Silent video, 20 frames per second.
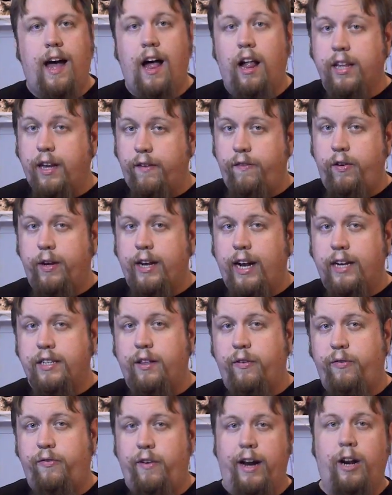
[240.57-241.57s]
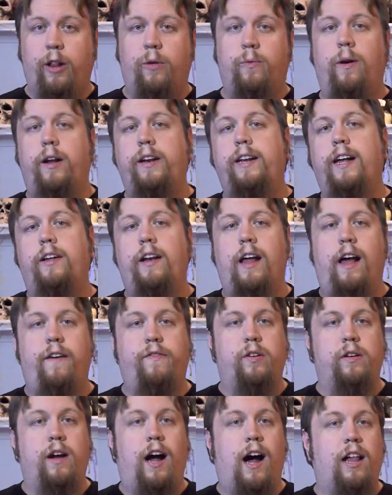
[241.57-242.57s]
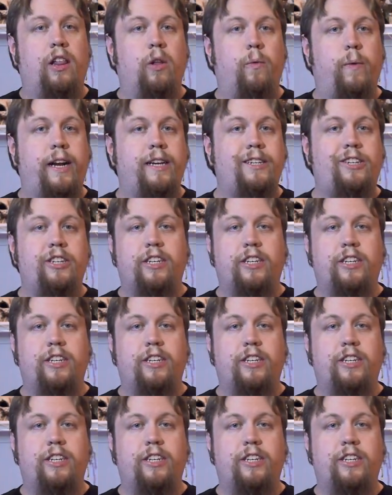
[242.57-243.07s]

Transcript: I'll give you guys the final rundown after Halloween,